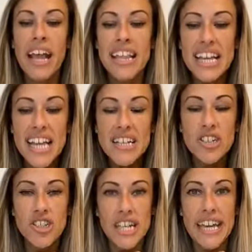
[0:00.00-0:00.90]
Then
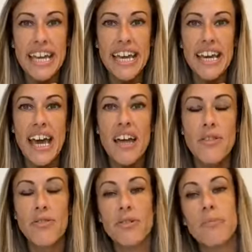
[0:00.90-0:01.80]
last year,
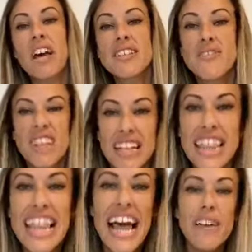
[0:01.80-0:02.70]
because of a
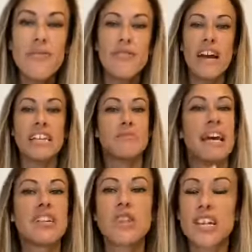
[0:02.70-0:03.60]
life event, my
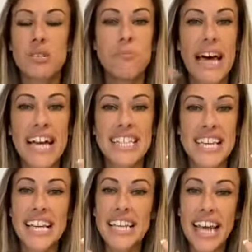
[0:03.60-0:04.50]
attraction
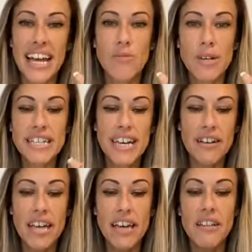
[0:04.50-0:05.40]
marketing kind of went
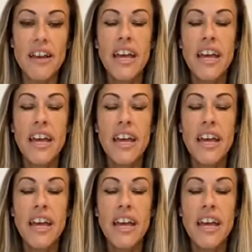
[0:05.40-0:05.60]
downhill.